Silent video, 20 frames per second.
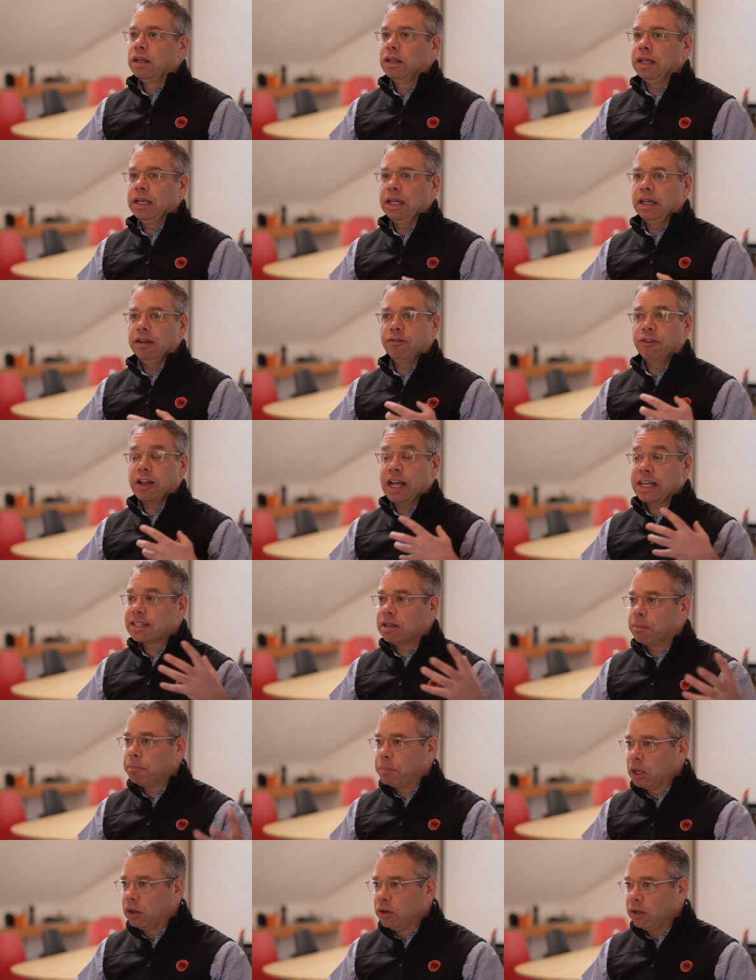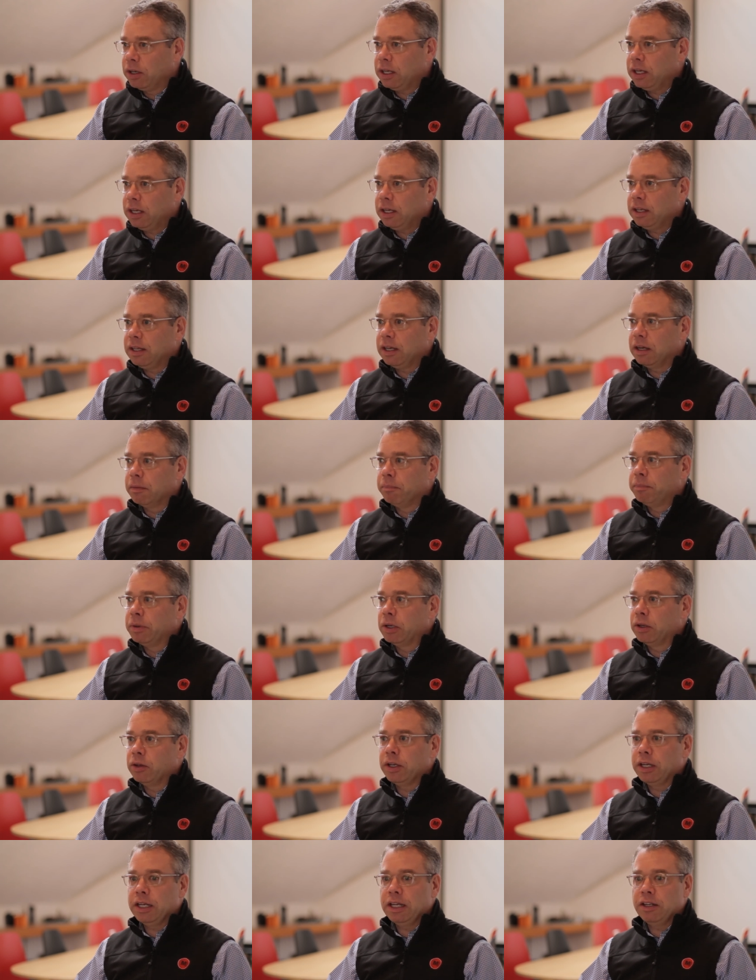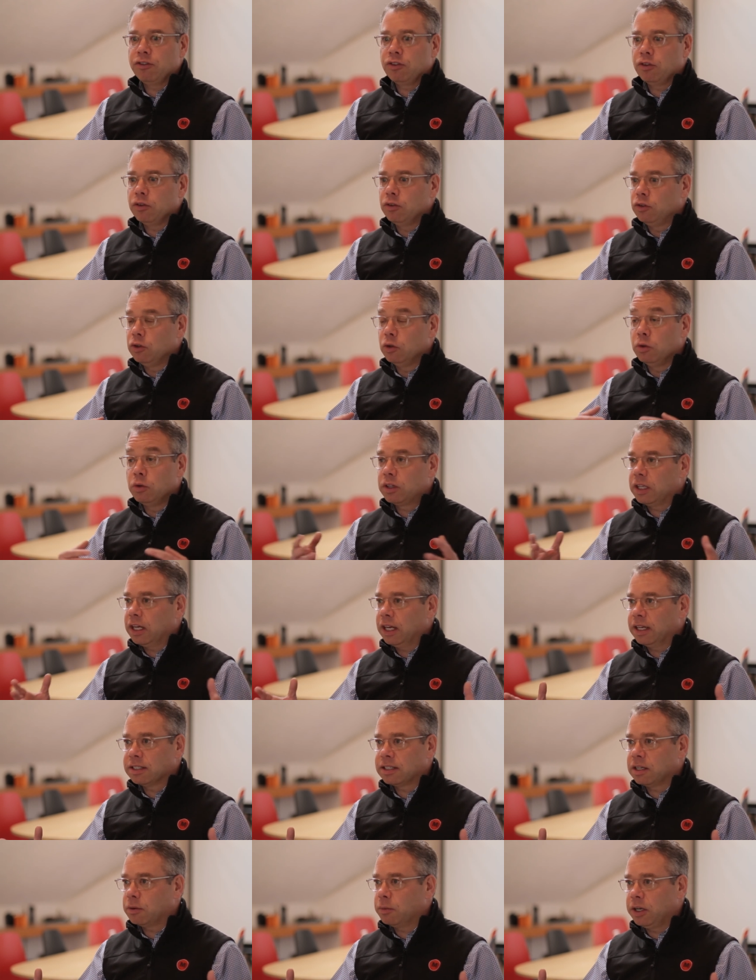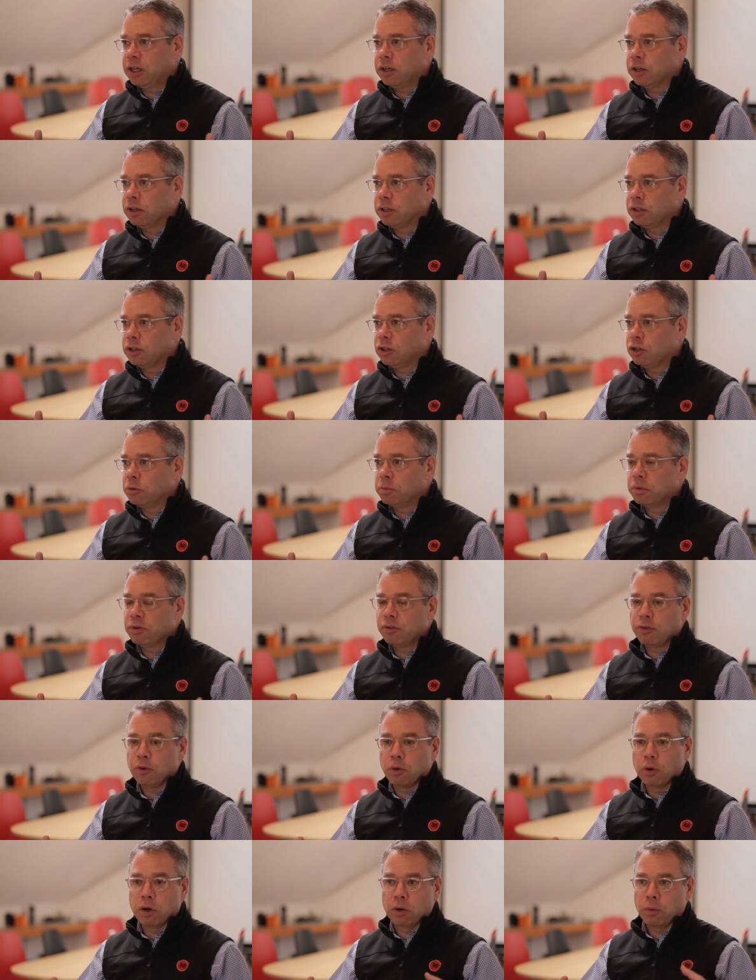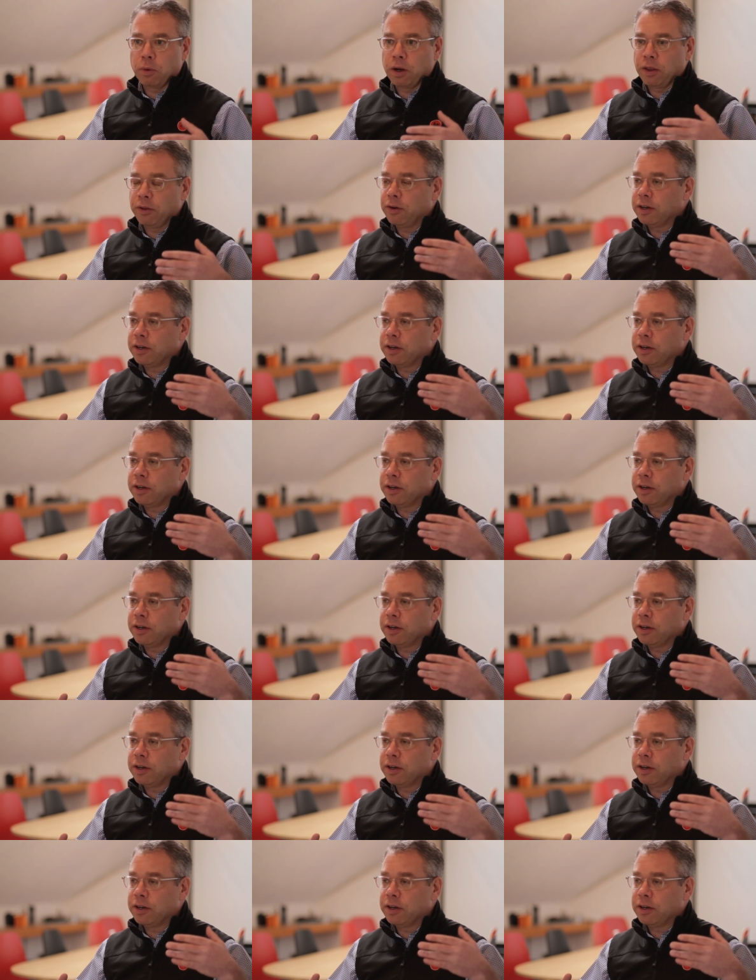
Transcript: The flexibility, the ability to do things that we couldn't do before, whether